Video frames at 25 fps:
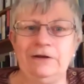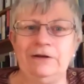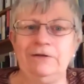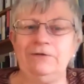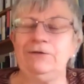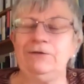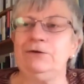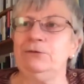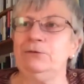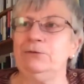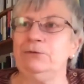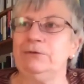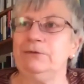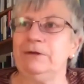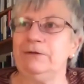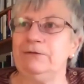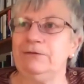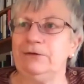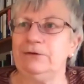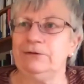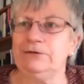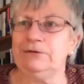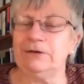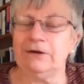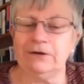if
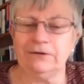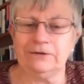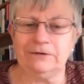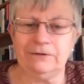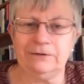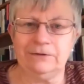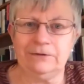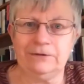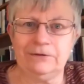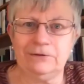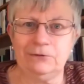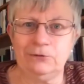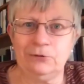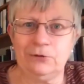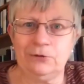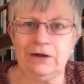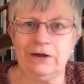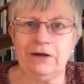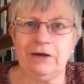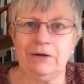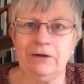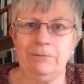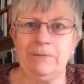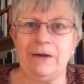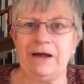you started
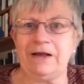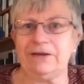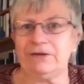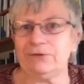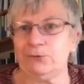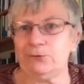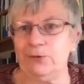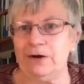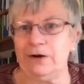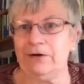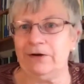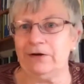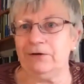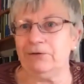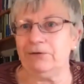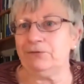looking at mask wearing.